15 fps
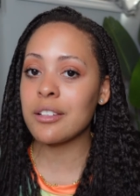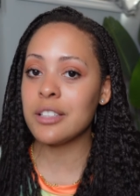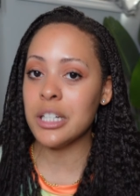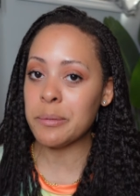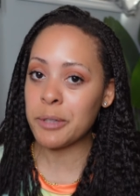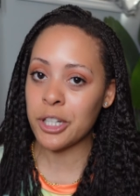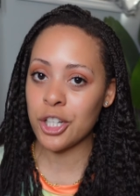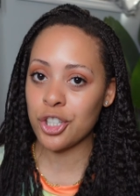
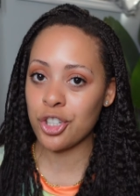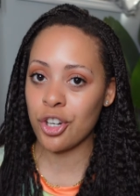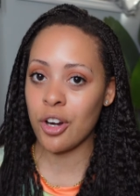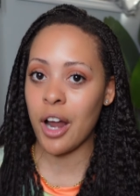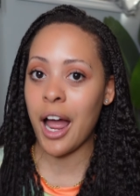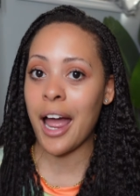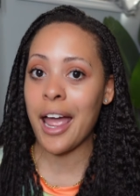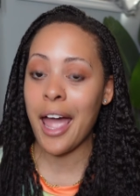deep conditioner
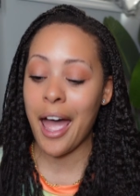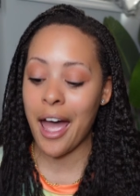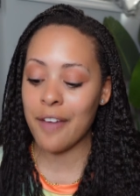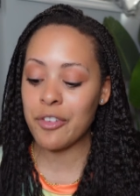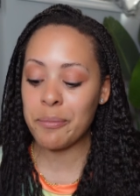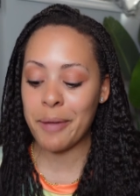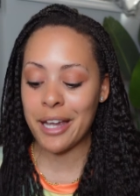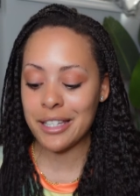I
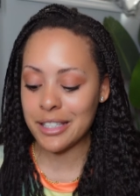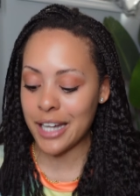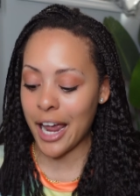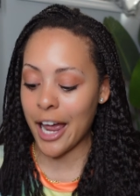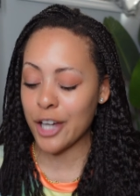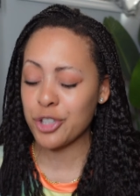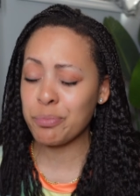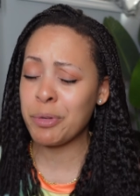have in my
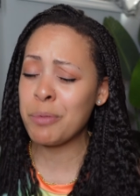stash,